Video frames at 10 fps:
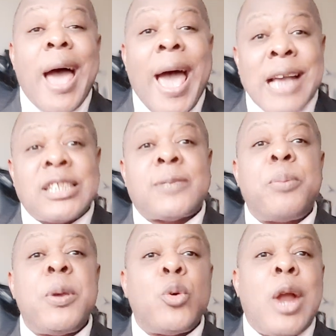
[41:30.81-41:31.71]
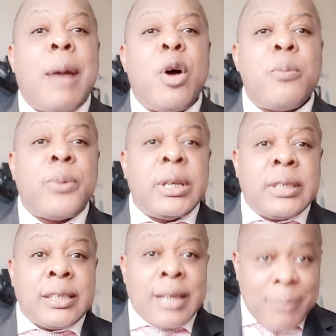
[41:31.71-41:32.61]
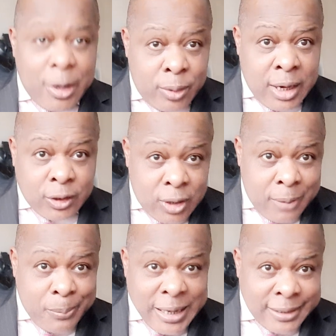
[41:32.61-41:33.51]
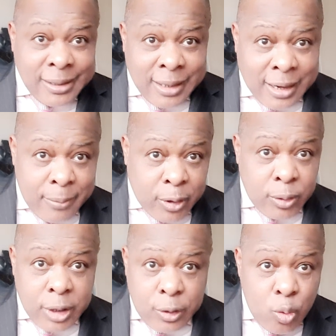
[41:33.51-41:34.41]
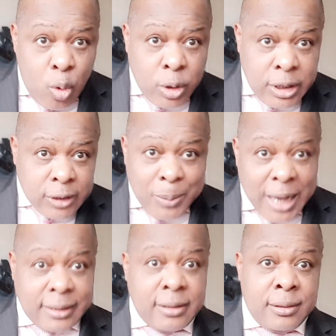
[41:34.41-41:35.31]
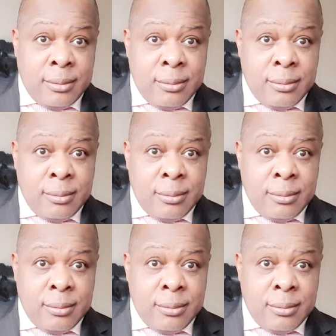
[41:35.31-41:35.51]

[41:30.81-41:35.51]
Ask people about British Cameroon National Party in the Cameroon. They know this party.